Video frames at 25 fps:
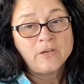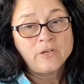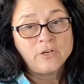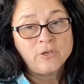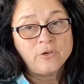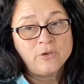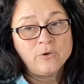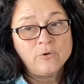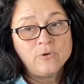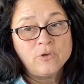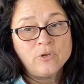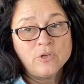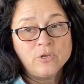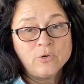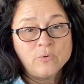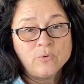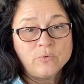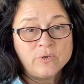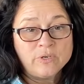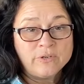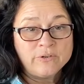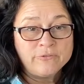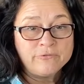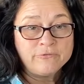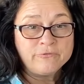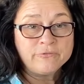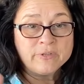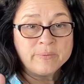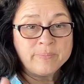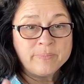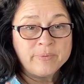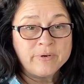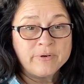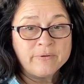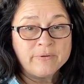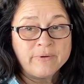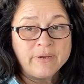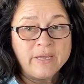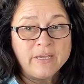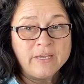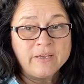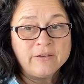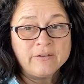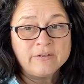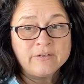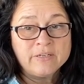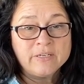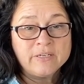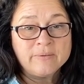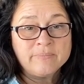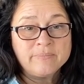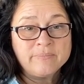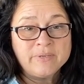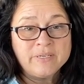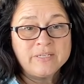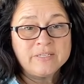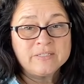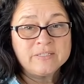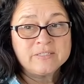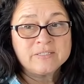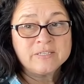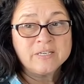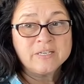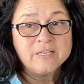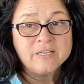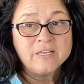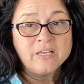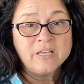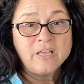No, when you flip it around, it means